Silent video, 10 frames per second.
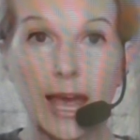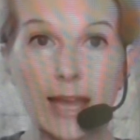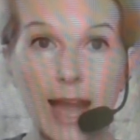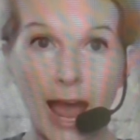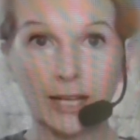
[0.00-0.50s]

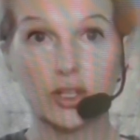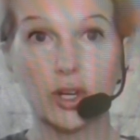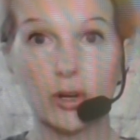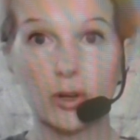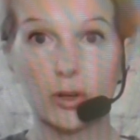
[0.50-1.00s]
an
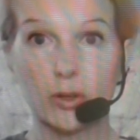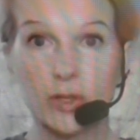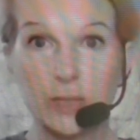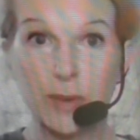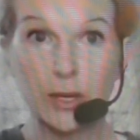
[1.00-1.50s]
external
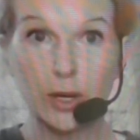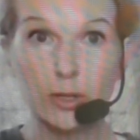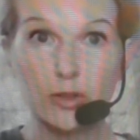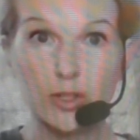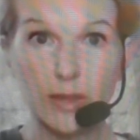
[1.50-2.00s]

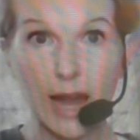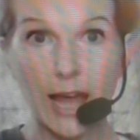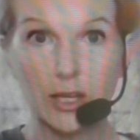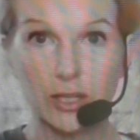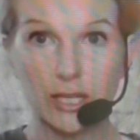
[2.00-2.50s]
speaker so that
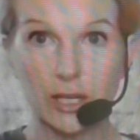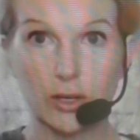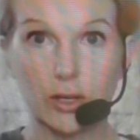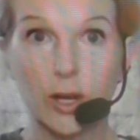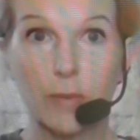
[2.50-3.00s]
I could
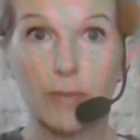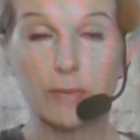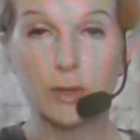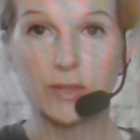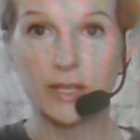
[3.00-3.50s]
hear my
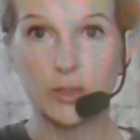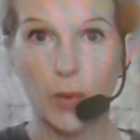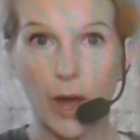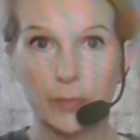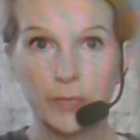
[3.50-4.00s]
music as
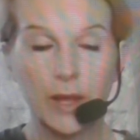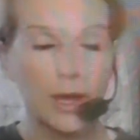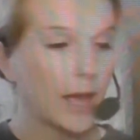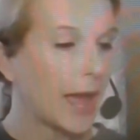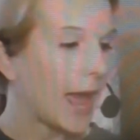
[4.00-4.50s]
well.
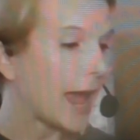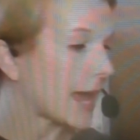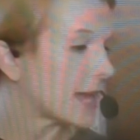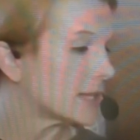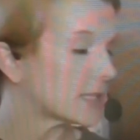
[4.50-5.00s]

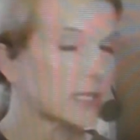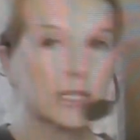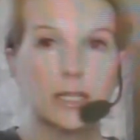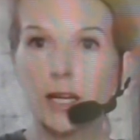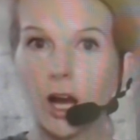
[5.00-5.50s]
And
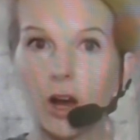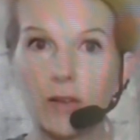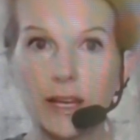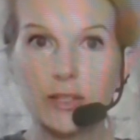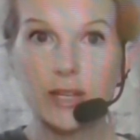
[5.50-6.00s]

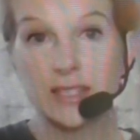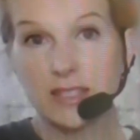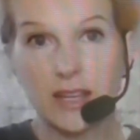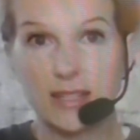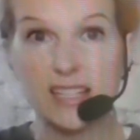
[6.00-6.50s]

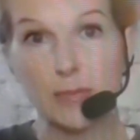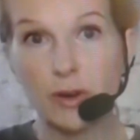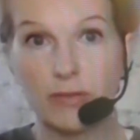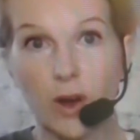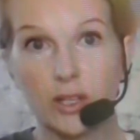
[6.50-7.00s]
it's a
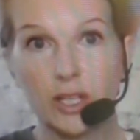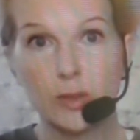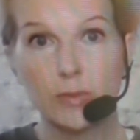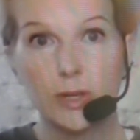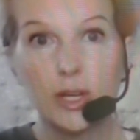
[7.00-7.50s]
separate
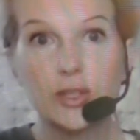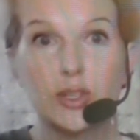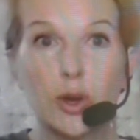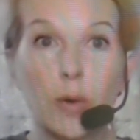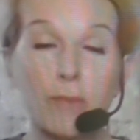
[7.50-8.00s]
volume,
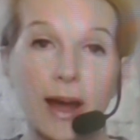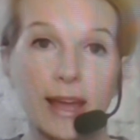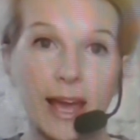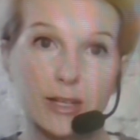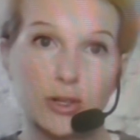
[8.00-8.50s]
so
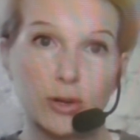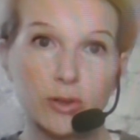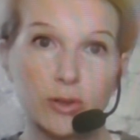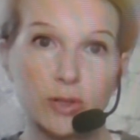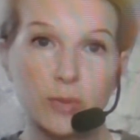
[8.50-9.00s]
my
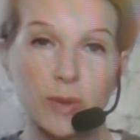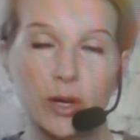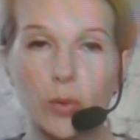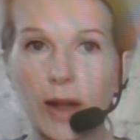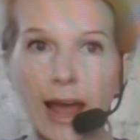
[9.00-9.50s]
external speaker,
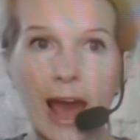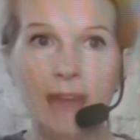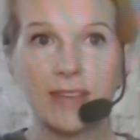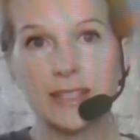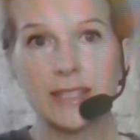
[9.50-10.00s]
what I have
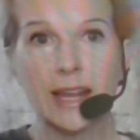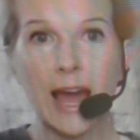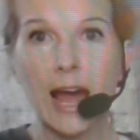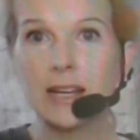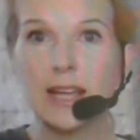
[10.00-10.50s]
it set
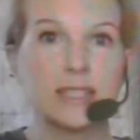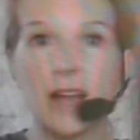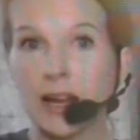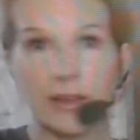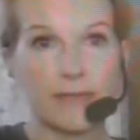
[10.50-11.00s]
at, is
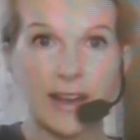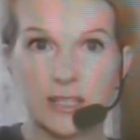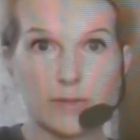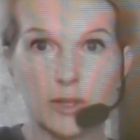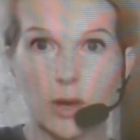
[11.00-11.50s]
not
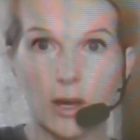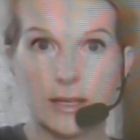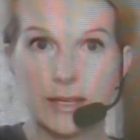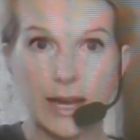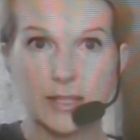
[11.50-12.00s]
affecting you
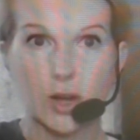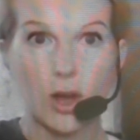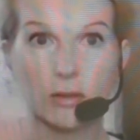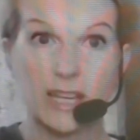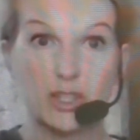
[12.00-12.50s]
guys at
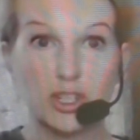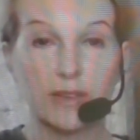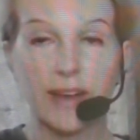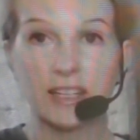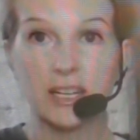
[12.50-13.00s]
all. It's just
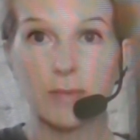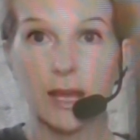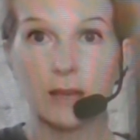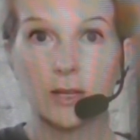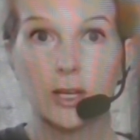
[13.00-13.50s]
affecting
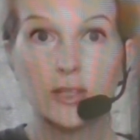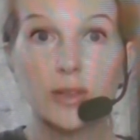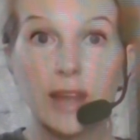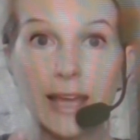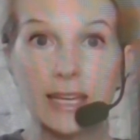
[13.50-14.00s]
me, so
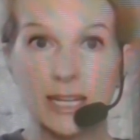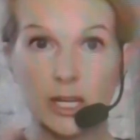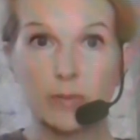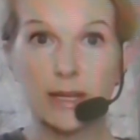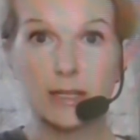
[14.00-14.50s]
that I can
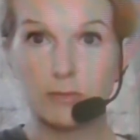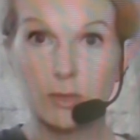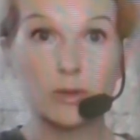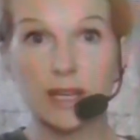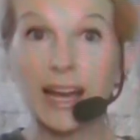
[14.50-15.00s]
hear my
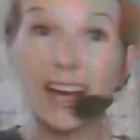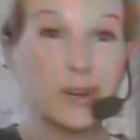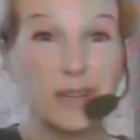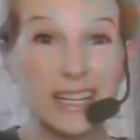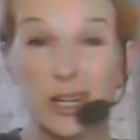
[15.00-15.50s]
music. I
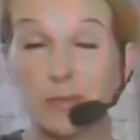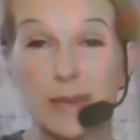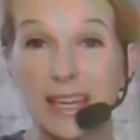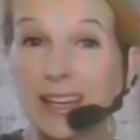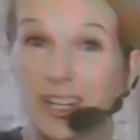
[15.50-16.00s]
don't need to hear
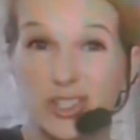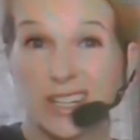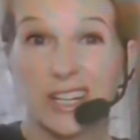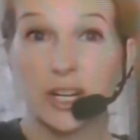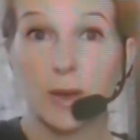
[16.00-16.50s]
me, I just
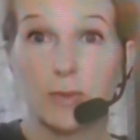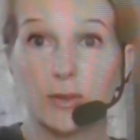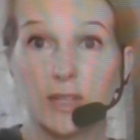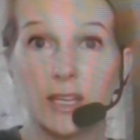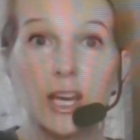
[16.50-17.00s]
need to hear my
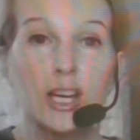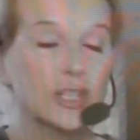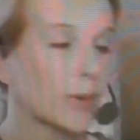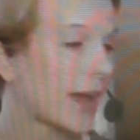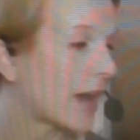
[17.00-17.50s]
music.
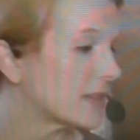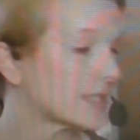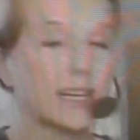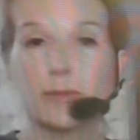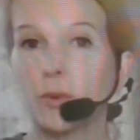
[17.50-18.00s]
So I have it
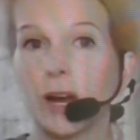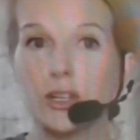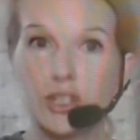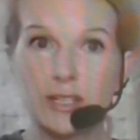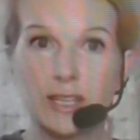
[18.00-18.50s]
set up to where
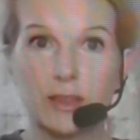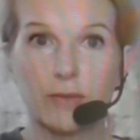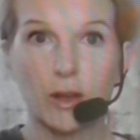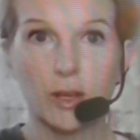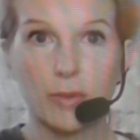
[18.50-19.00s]
I just get the
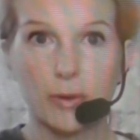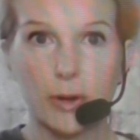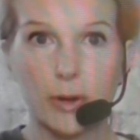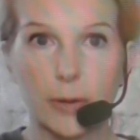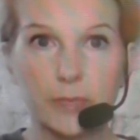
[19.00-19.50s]
volume
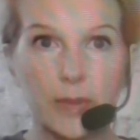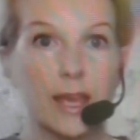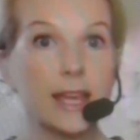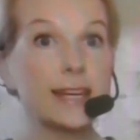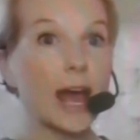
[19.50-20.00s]
through.
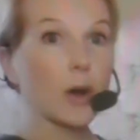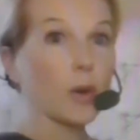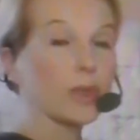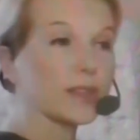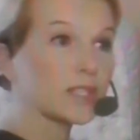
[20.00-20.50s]
Now,
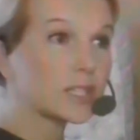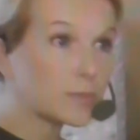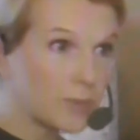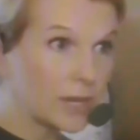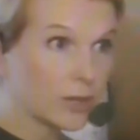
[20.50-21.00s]
the
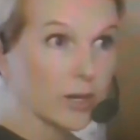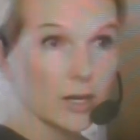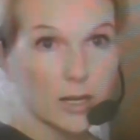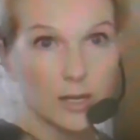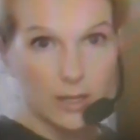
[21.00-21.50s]

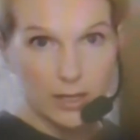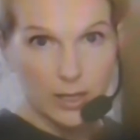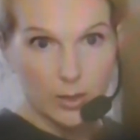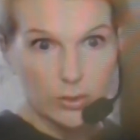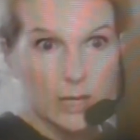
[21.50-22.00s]
speaker,
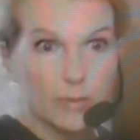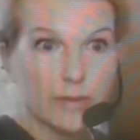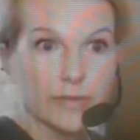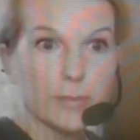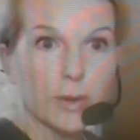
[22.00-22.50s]
hold on, I'm gonna
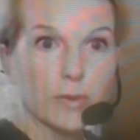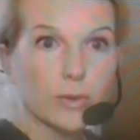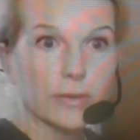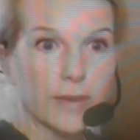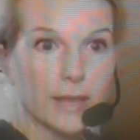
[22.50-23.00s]
flip over
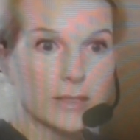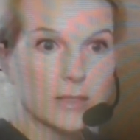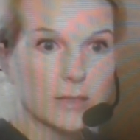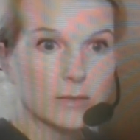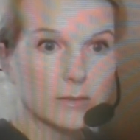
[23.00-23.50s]
real fast.